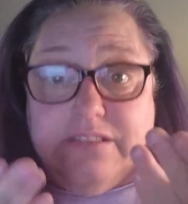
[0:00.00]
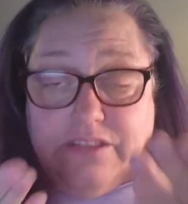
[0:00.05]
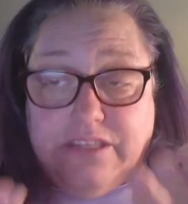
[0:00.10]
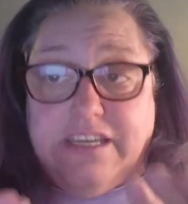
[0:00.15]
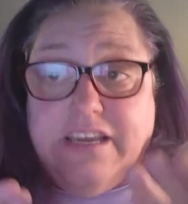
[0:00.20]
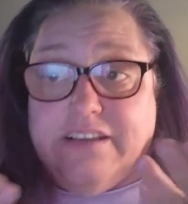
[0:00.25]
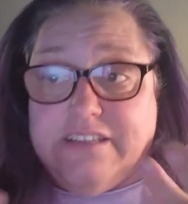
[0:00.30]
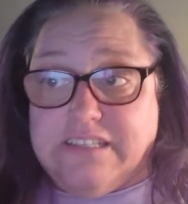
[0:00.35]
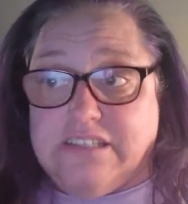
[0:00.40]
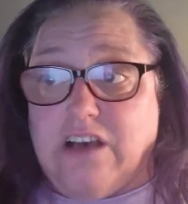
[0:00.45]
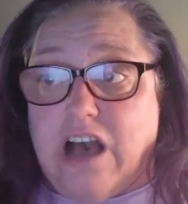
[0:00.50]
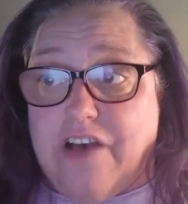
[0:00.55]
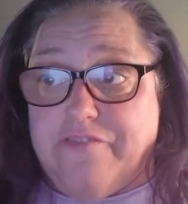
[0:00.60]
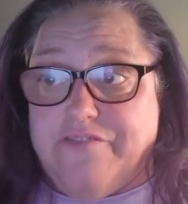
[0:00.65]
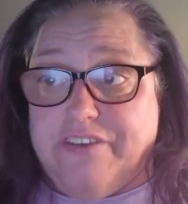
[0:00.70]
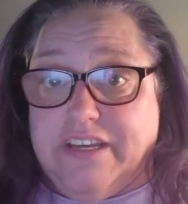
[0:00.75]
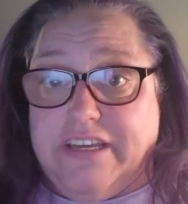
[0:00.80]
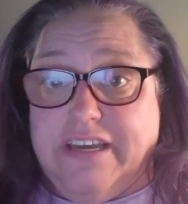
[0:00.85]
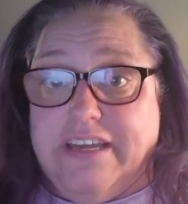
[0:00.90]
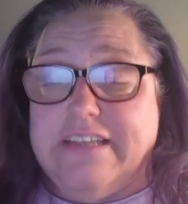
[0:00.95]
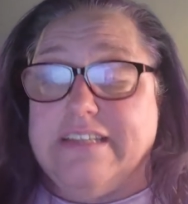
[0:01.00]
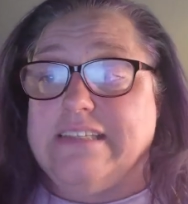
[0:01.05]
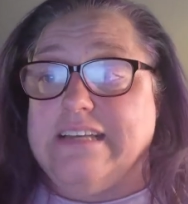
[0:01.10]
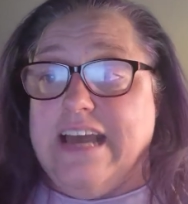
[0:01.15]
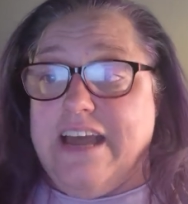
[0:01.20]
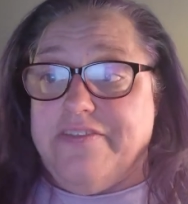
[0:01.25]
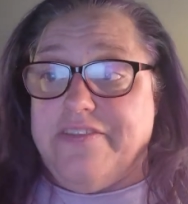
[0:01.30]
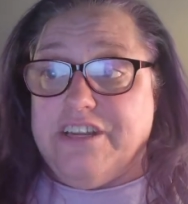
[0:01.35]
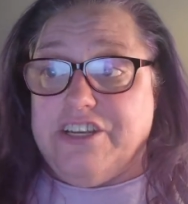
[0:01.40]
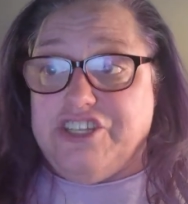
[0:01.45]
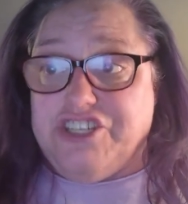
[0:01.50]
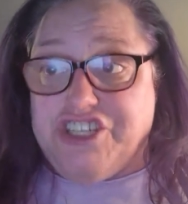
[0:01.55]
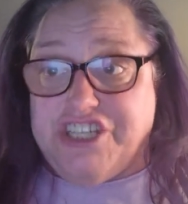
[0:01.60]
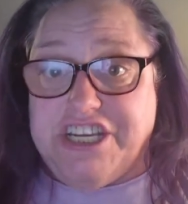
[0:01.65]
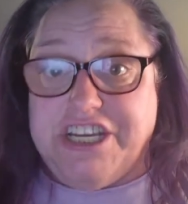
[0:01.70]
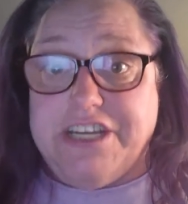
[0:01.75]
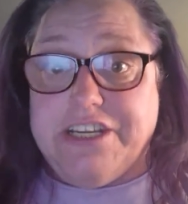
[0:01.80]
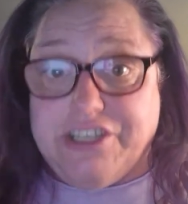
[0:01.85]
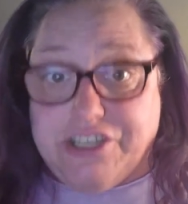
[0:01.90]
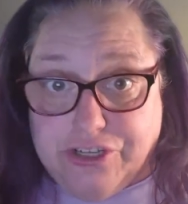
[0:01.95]
the esophagus and the
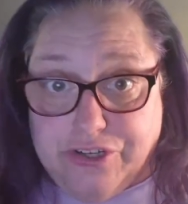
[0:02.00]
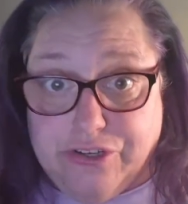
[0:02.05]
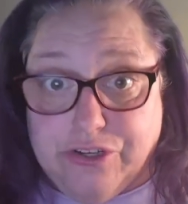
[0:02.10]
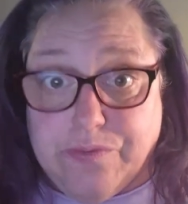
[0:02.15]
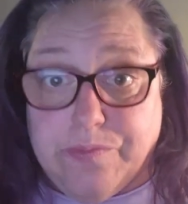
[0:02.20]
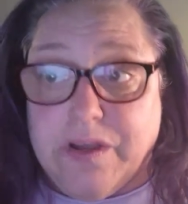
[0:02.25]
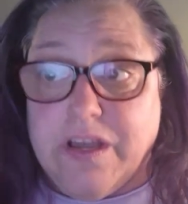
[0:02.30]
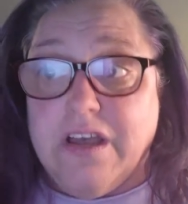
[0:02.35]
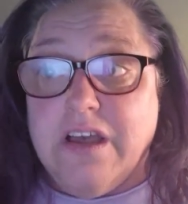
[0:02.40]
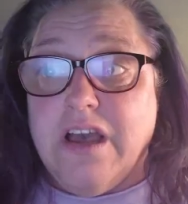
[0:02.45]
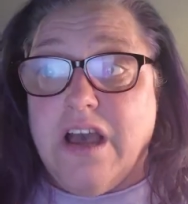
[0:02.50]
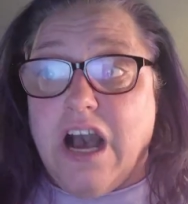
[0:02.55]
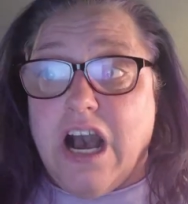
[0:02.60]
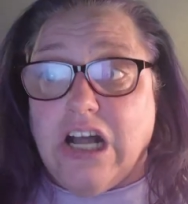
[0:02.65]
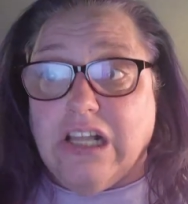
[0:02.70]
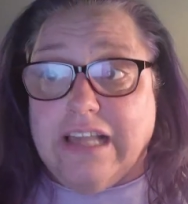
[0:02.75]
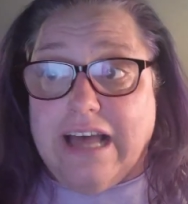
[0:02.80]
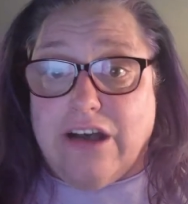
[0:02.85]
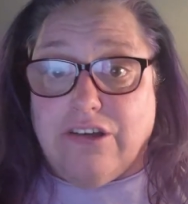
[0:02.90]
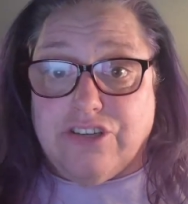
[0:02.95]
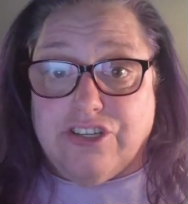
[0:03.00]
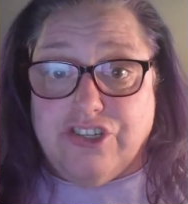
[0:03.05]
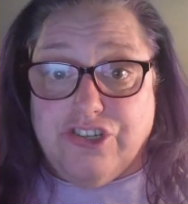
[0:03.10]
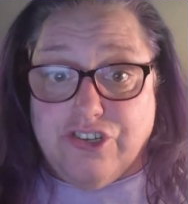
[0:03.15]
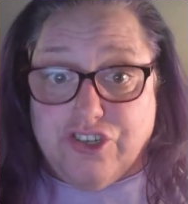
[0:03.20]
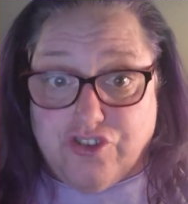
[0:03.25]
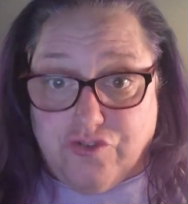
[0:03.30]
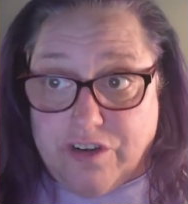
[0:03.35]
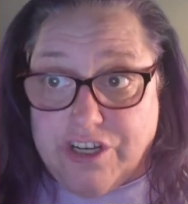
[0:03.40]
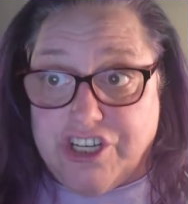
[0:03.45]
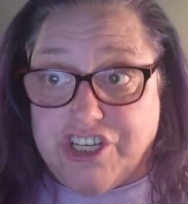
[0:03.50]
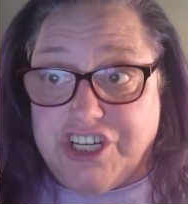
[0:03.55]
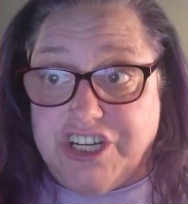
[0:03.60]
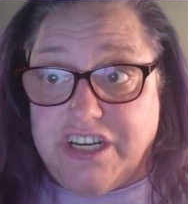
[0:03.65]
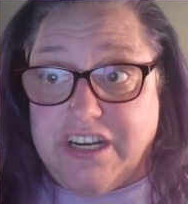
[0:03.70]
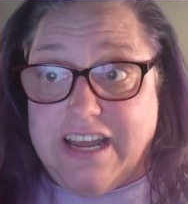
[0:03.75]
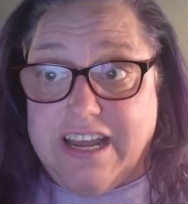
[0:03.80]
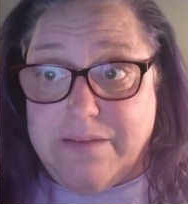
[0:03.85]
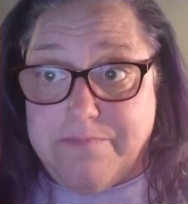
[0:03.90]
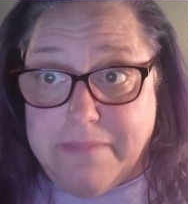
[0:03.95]
G tube allows
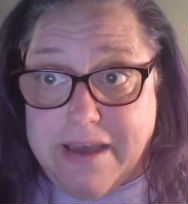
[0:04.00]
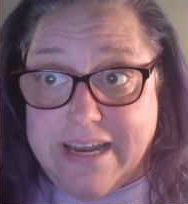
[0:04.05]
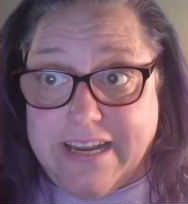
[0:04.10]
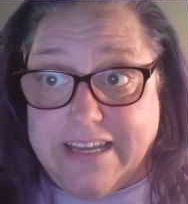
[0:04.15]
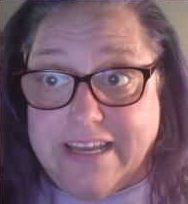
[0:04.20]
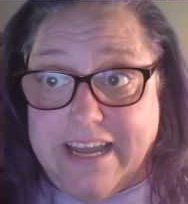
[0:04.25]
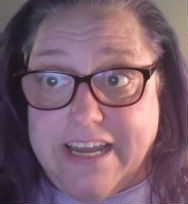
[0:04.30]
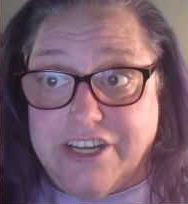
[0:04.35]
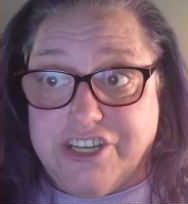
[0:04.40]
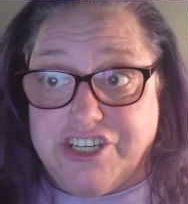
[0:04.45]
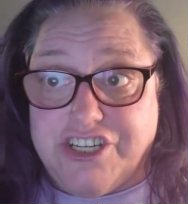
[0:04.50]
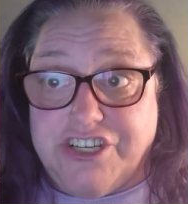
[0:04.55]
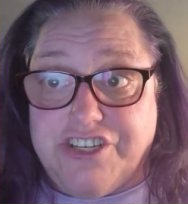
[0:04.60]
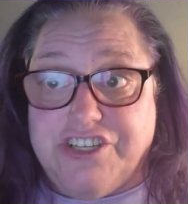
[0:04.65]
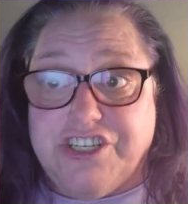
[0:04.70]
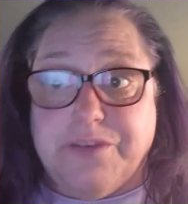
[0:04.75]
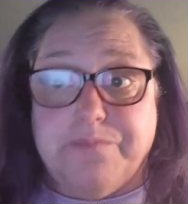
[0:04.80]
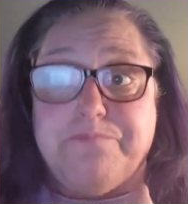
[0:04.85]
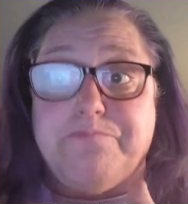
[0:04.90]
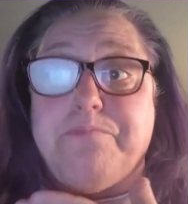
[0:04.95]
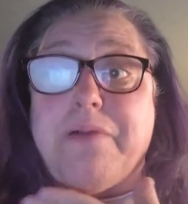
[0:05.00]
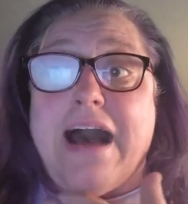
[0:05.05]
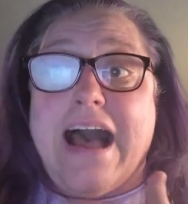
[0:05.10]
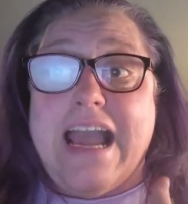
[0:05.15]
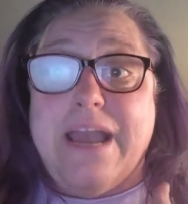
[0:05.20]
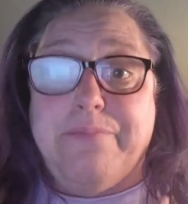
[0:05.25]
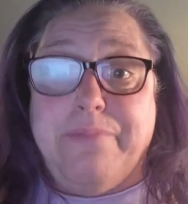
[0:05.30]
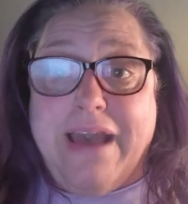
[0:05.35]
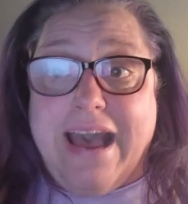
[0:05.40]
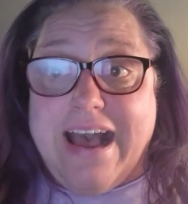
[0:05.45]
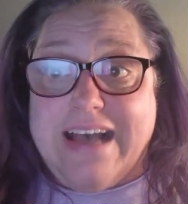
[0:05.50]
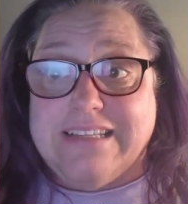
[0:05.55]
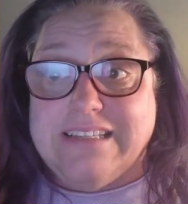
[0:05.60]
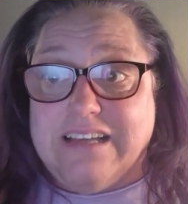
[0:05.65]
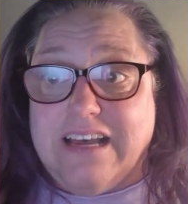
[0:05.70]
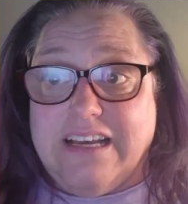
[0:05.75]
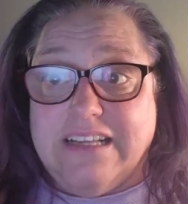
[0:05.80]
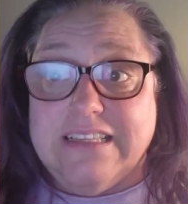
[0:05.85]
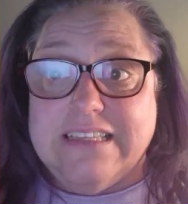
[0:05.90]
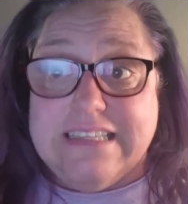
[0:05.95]
nutrition and medication to bypass
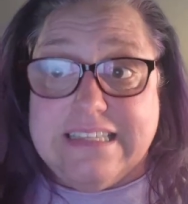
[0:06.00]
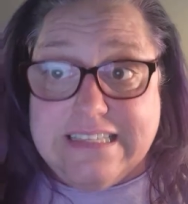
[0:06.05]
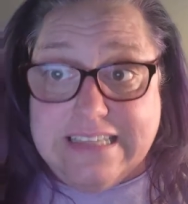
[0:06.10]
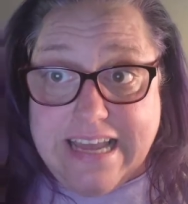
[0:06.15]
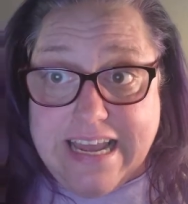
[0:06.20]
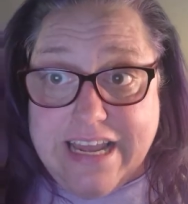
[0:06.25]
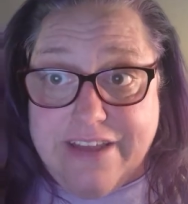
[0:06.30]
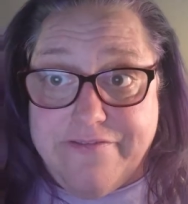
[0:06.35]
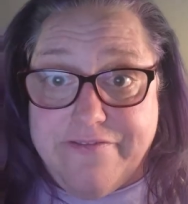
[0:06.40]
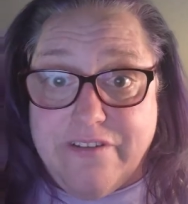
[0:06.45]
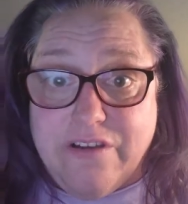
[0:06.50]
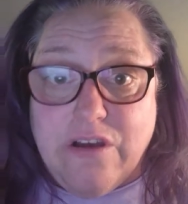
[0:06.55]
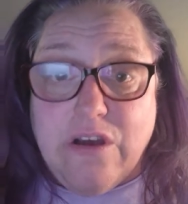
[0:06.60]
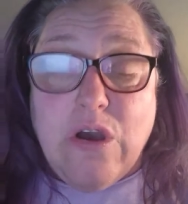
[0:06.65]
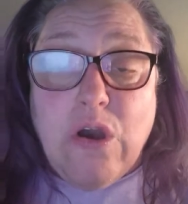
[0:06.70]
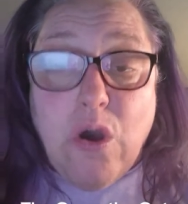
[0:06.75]
unsafe